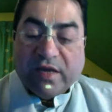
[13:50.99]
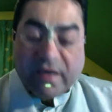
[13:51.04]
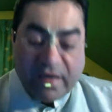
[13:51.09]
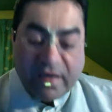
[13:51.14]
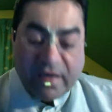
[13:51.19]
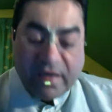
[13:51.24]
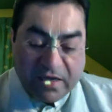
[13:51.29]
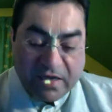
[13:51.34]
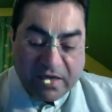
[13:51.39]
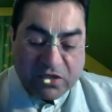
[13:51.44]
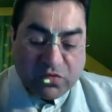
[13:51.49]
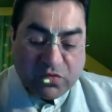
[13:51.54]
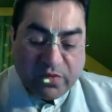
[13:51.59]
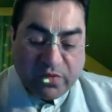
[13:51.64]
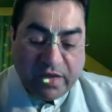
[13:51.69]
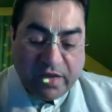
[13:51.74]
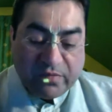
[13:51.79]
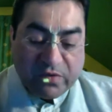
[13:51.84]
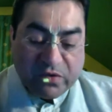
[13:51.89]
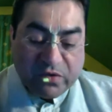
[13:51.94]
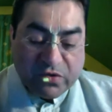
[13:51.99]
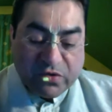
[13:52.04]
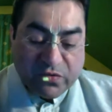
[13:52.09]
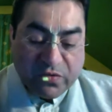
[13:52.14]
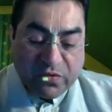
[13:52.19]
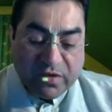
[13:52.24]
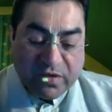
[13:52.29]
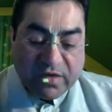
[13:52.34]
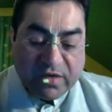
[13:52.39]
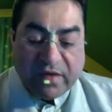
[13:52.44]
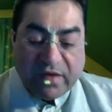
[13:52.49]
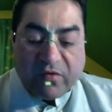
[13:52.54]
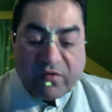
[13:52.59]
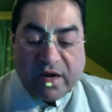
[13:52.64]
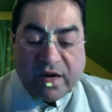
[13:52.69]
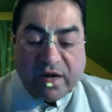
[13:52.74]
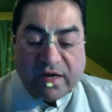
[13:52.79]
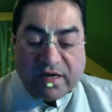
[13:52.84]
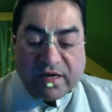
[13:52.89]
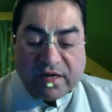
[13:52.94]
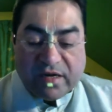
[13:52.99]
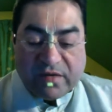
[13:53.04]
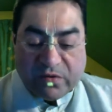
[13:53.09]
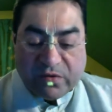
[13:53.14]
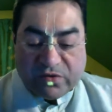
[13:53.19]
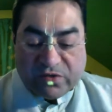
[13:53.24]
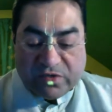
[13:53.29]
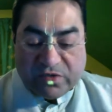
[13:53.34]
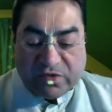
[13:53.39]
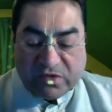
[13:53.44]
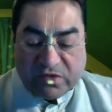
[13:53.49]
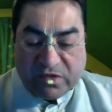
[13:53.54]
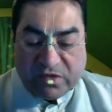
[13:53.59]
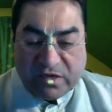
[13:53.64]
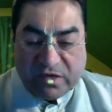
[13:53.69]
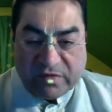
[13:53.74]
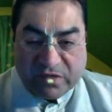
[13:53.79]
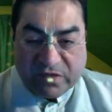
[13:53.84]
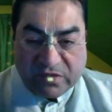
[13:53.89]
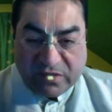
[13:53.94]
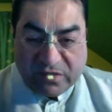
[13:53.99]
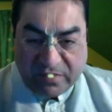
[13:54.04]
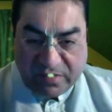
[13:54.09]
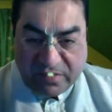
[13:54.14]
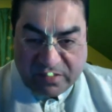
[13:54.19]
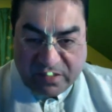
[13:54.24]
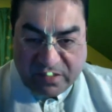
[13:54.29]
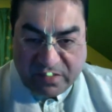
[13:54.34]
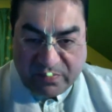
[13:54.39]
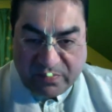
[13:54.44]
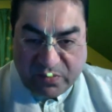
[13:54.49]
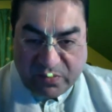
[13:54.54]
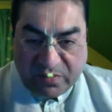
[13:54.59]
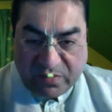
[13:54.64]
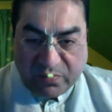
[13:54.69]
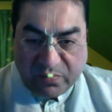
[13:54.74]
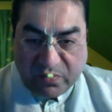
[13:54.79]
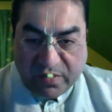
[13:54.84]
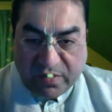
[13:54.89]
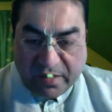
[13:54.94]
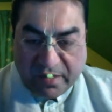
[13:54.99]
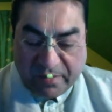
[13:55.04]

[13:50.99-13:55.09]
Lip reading: in us to be able to render devotional service. It's an important point.